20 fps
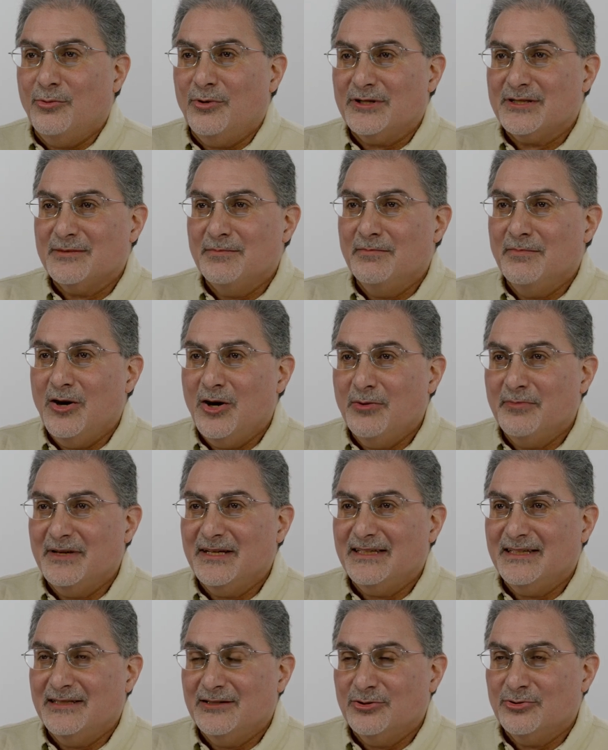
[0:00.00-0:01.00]
What's a
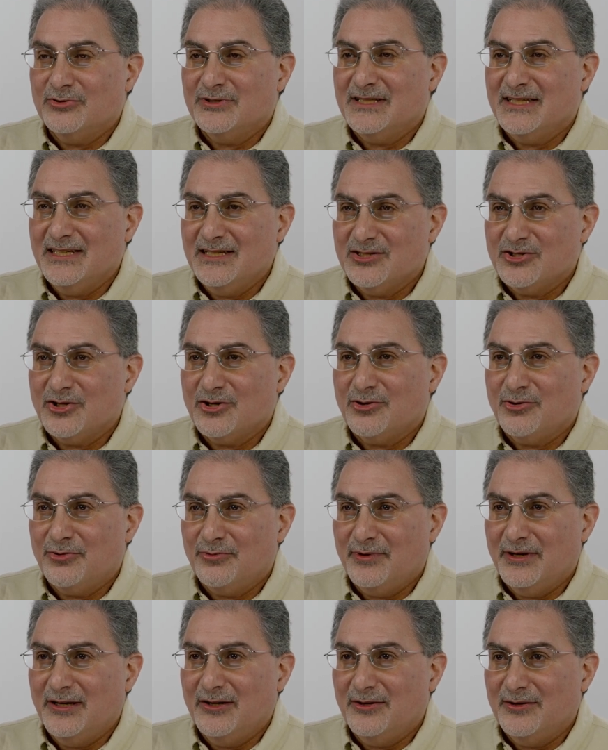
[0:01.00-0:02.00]
moment in your teaching
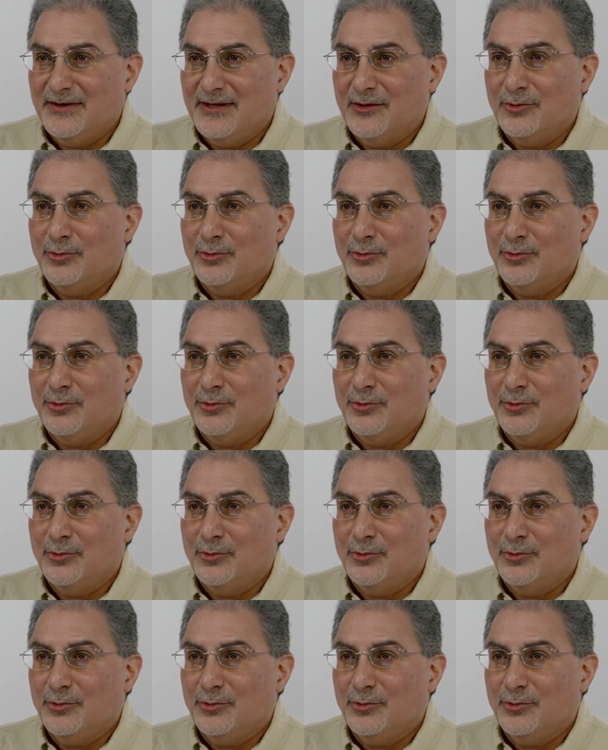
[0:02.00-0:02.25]
career that